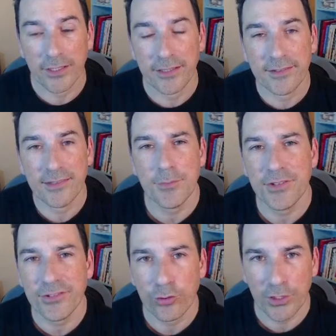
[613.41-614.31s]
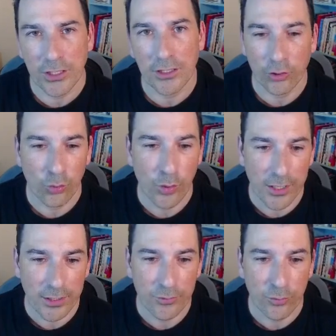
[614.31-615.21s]
it seems to be
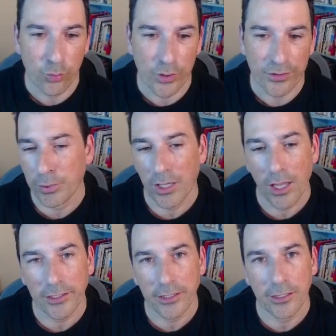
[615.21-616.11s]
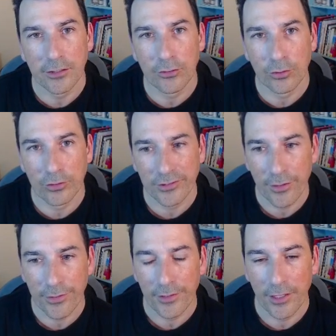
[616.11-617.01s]
created with plugin or
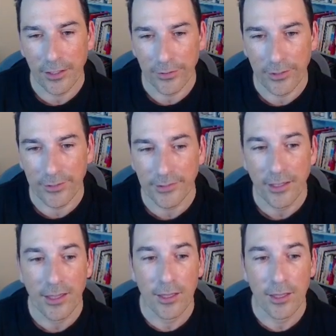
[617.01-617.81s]
something like this,